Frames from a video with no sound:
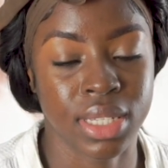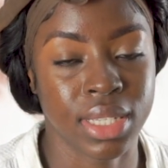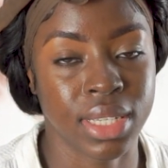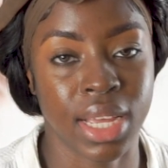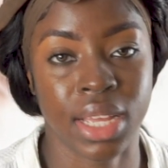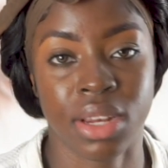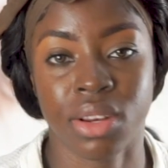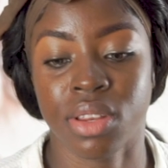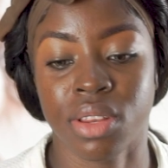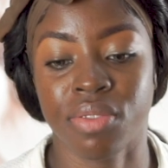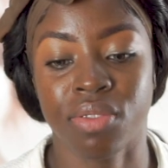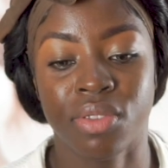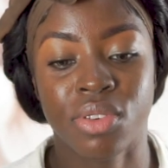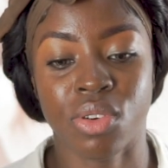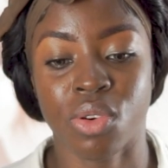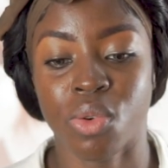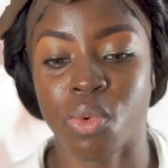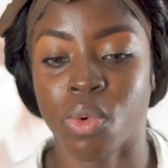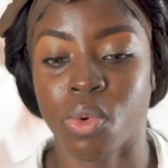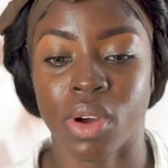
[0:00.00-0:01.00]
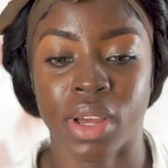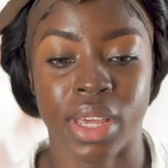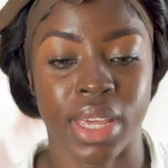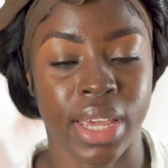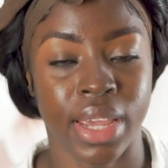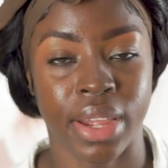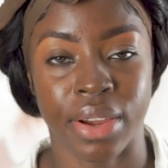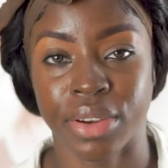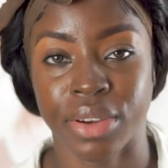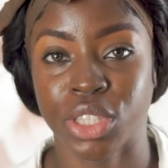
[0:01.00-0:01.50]
I don't even know what
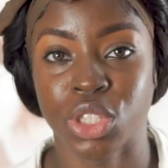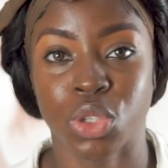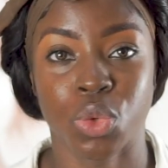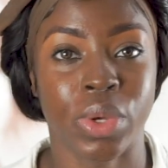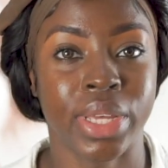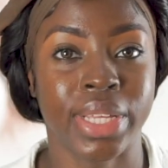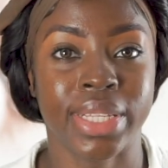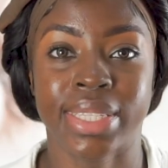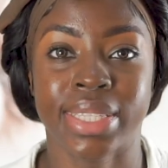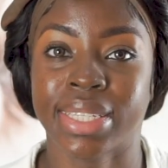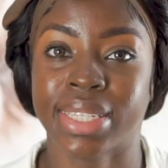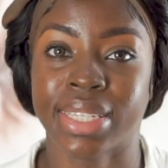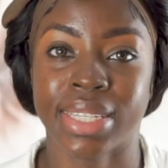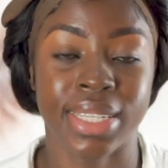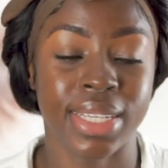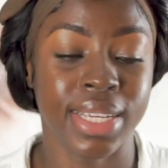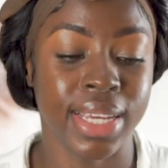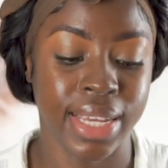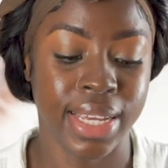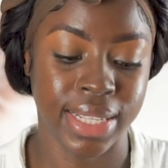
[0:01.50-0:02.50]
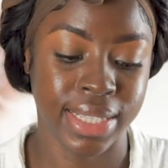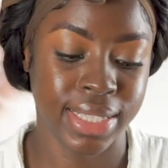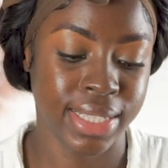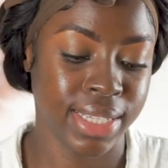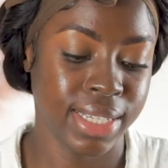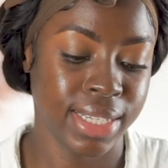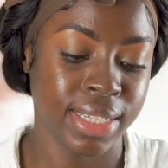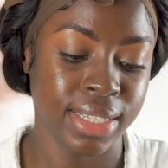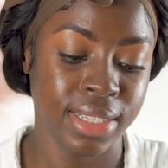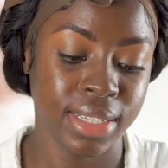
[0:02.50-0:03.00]
year,
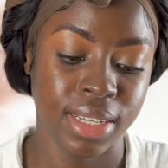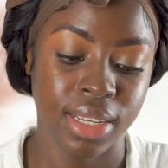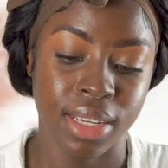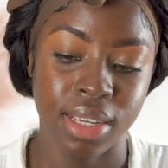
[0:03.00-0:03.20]
2018.